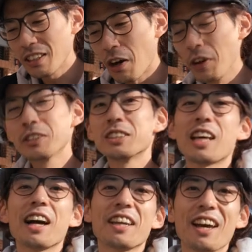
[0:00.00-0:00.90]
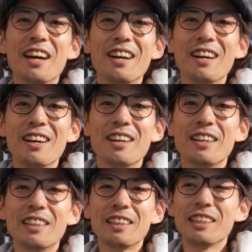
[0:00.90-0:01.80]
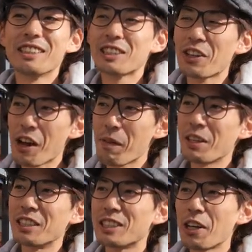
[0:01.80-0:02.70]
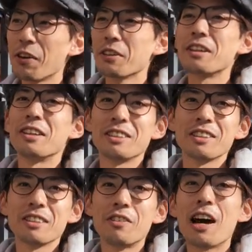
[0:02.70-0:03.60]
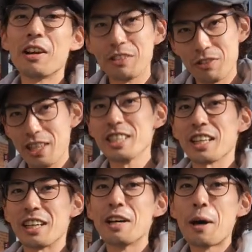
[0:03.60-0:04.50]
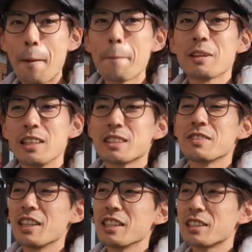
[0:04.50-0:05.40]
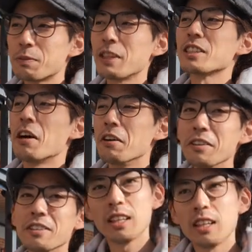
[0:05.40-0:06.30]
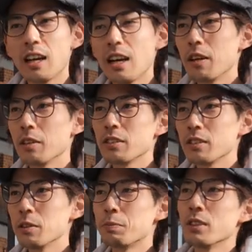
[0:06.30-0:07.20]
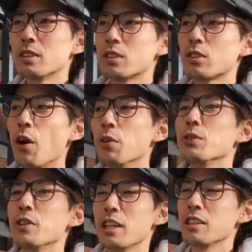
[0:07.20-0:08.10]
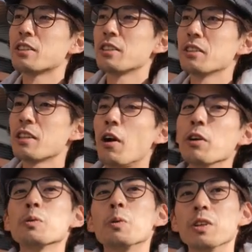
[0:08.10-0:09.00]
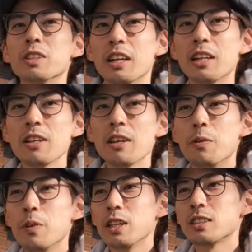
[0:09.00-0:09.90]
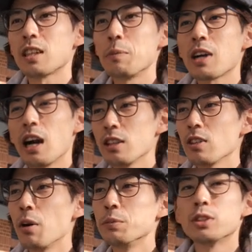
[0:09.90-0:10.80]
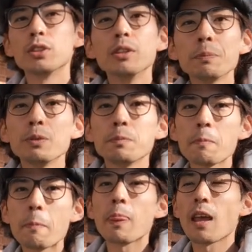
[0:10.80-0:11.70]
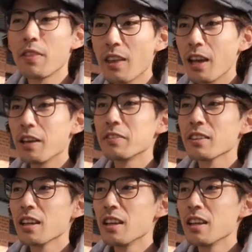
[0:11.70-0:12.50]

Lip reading: hot sake. It's gonna be so good while winter. It's very special. You put tofu into the hot water with some kind of soup, then